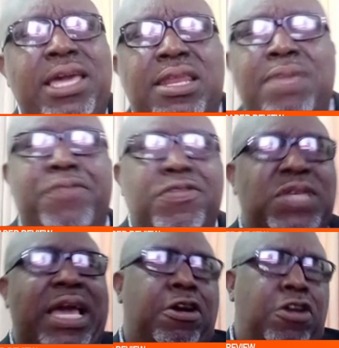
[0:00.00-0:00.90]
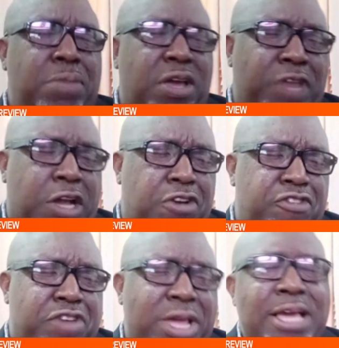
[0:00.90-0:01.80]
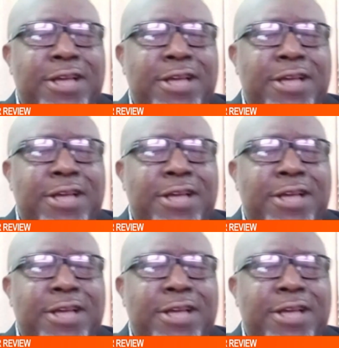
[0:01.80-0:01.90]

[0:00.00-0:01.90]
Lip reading: it improves the economy of the country.